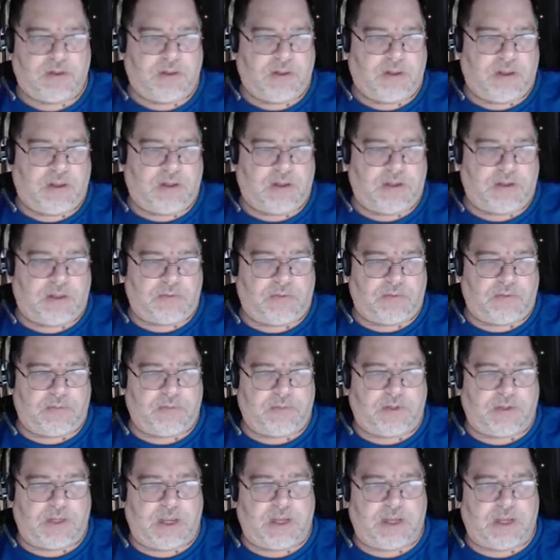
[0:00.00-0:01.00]
Another one I'm
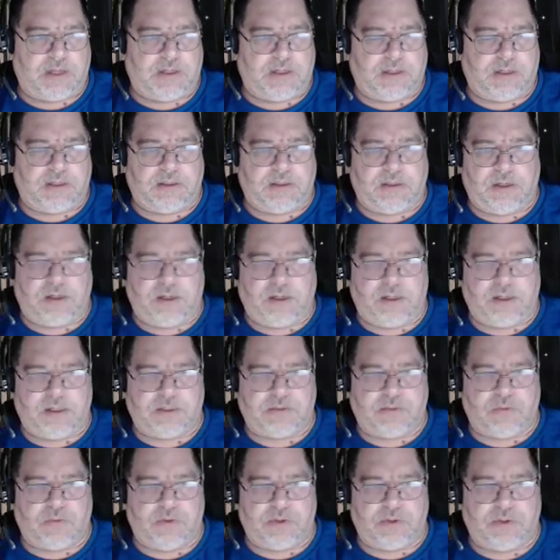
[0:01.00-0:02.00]
going to add in is
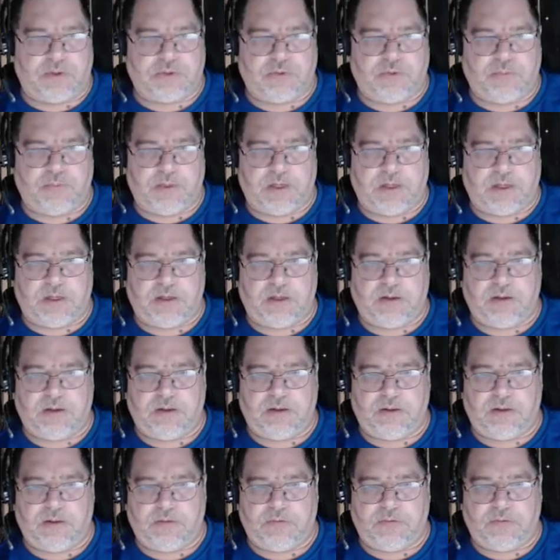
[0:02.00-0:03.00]
going to
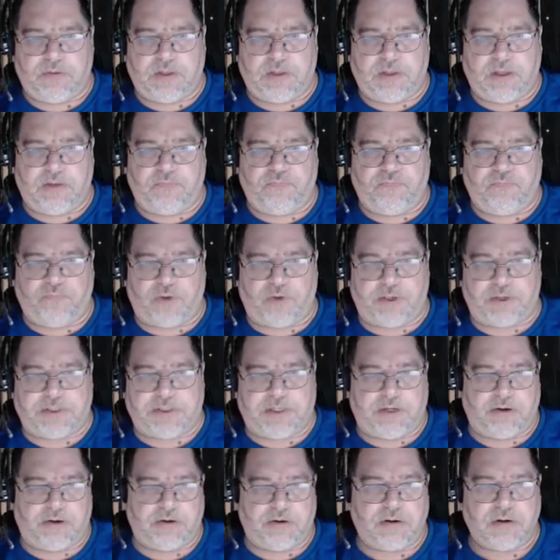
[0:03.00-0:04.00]
be the
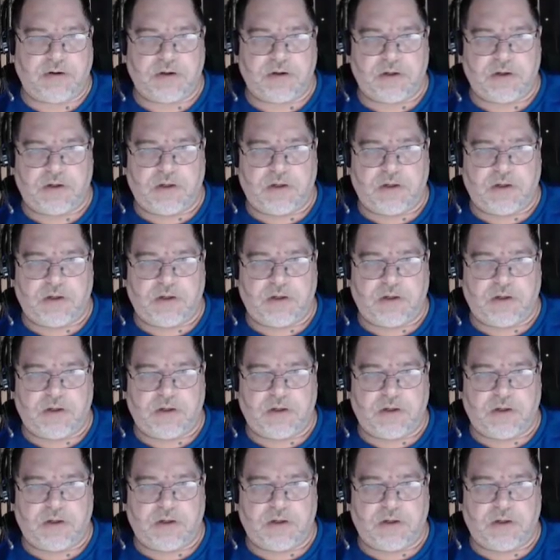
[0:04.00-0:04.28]
Frontier,